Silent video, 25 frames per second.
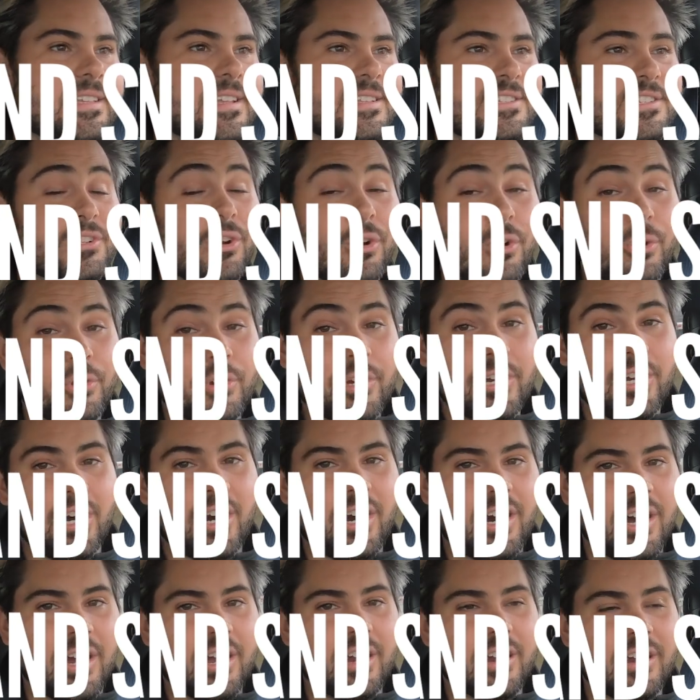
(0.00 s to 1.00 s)
an older
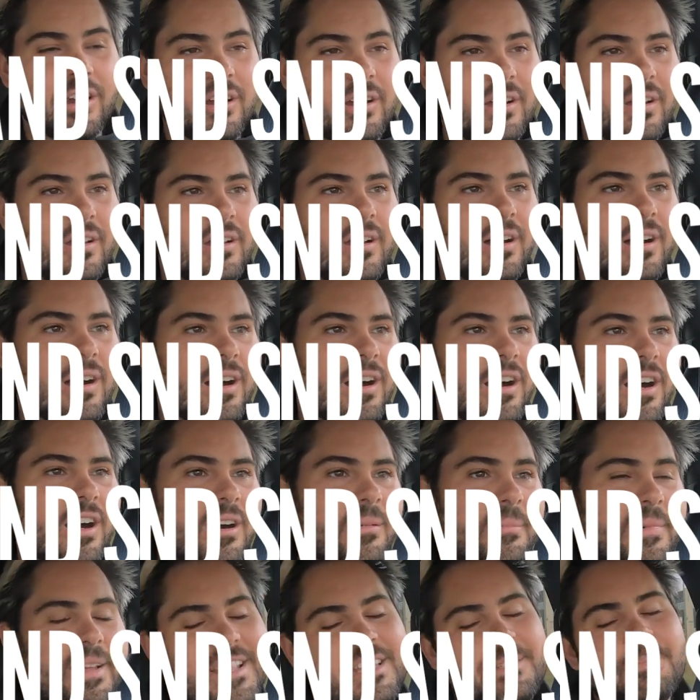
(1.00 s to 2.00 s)
car.
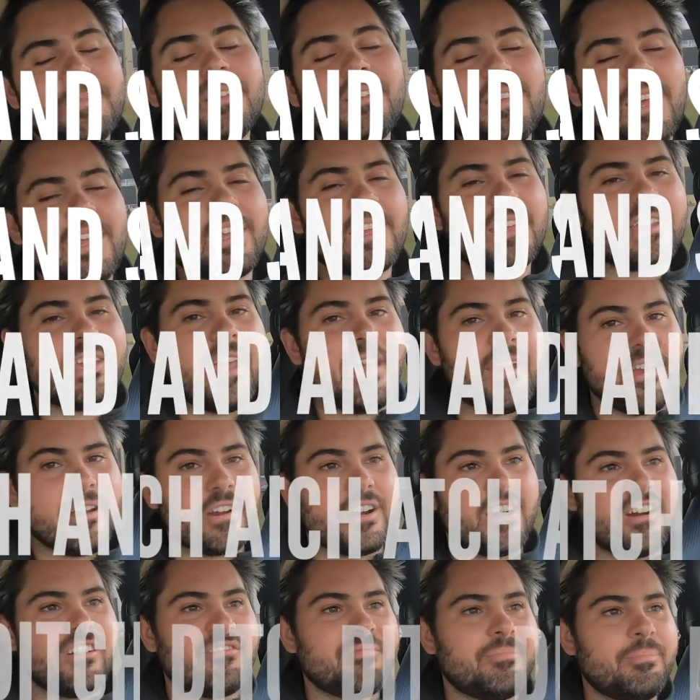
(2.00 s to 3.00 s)
It's been taken
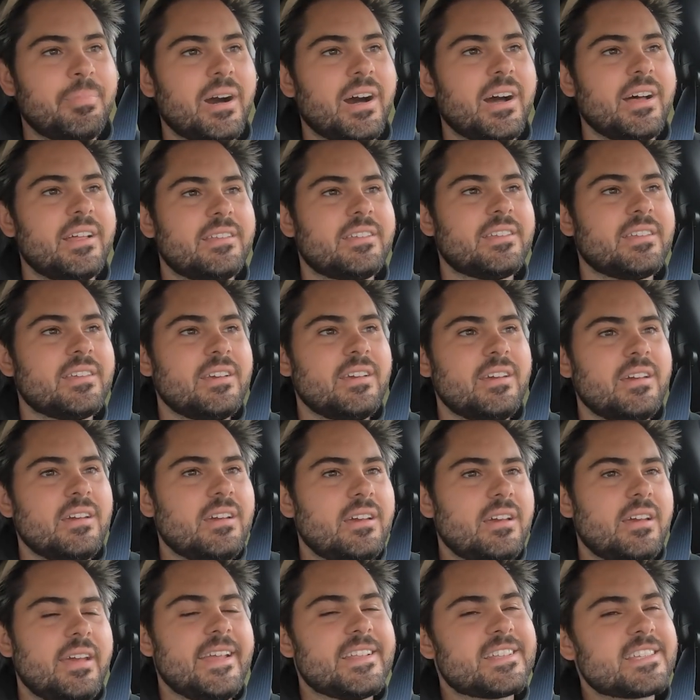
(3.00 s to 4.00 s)
care of, but
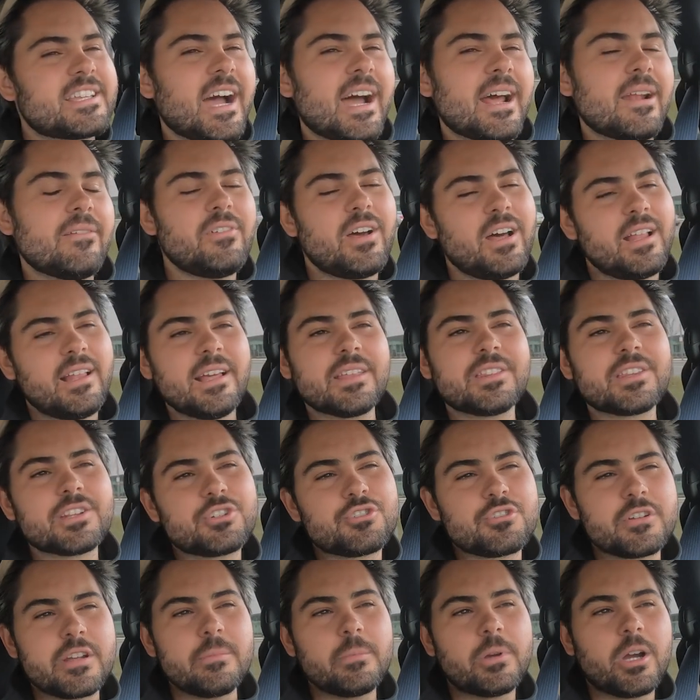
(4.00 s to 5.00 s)
it's kind of not like the
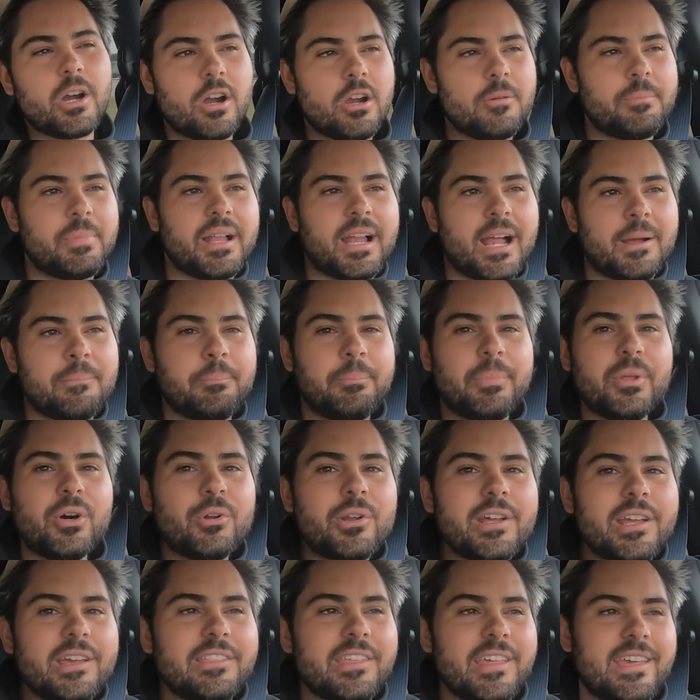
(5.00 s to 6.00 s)
dream car, but I'm
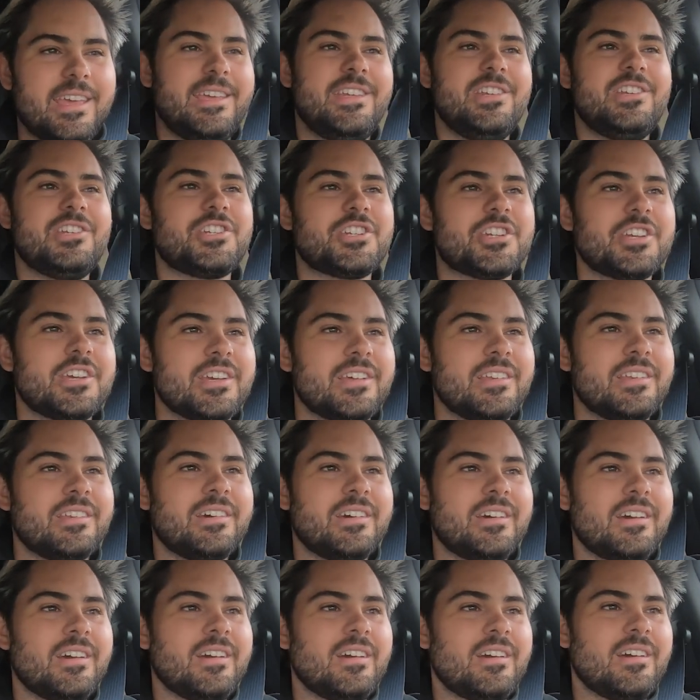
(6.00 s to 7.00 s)
building the engine
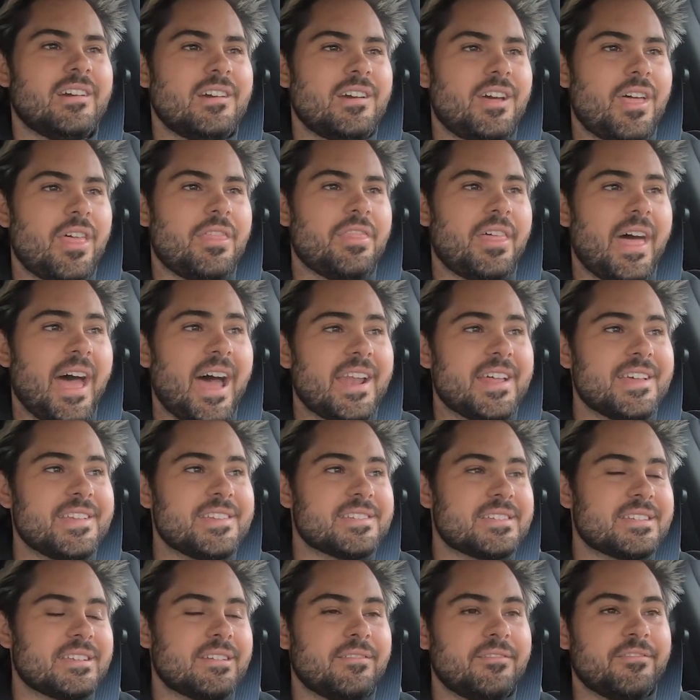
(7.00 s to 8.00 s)
that
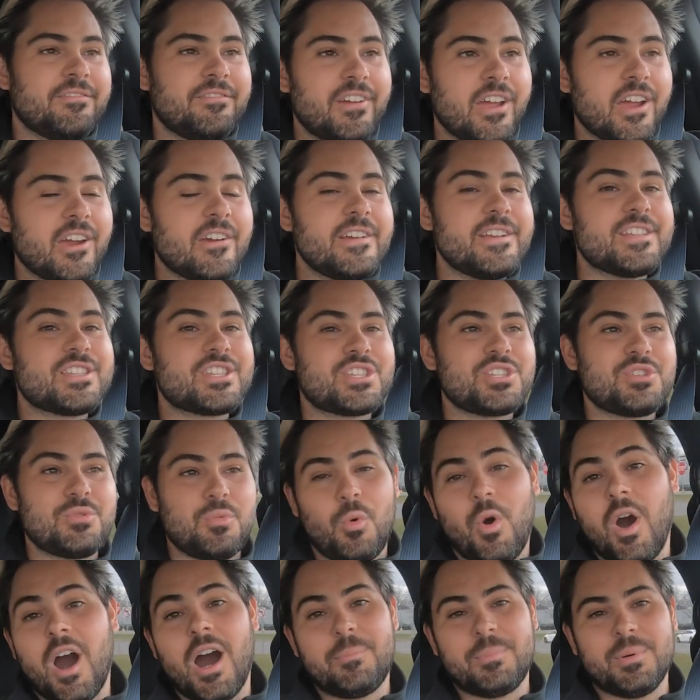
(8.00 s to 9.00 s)
is very
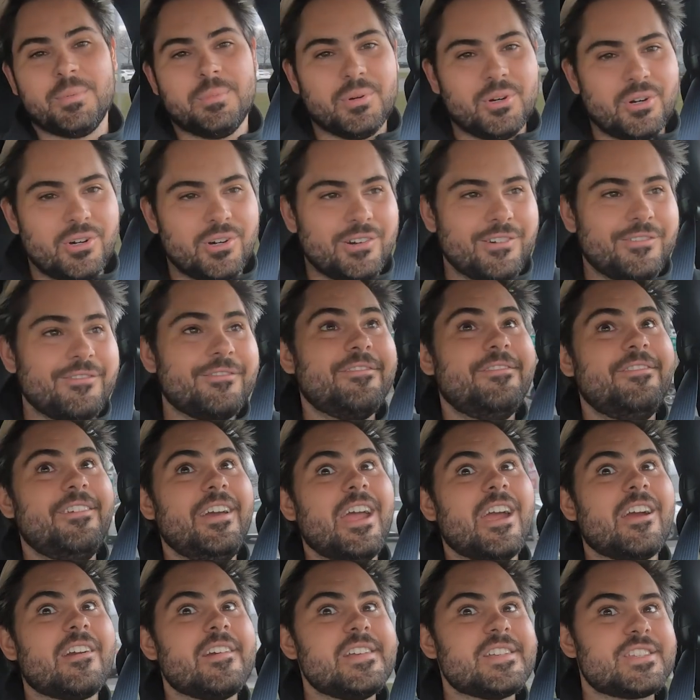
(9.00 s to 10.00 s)
swappable,
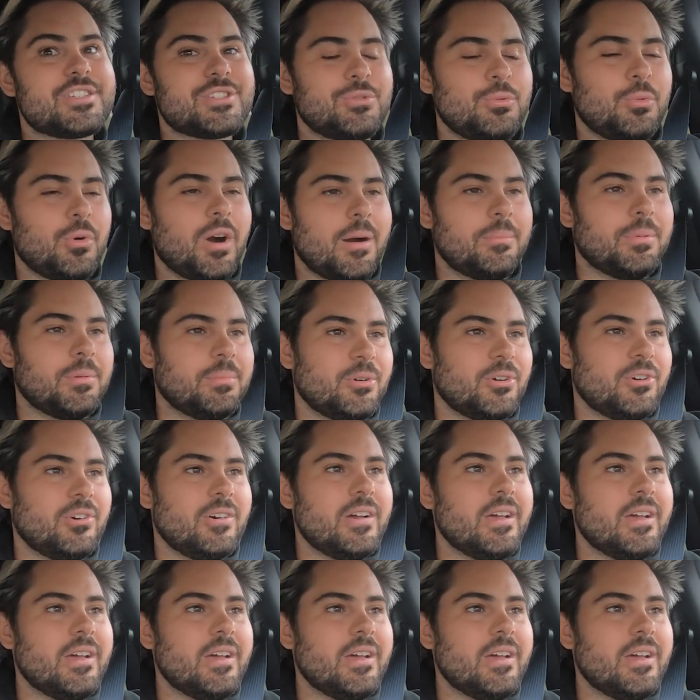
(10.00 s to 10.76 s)
very swappable.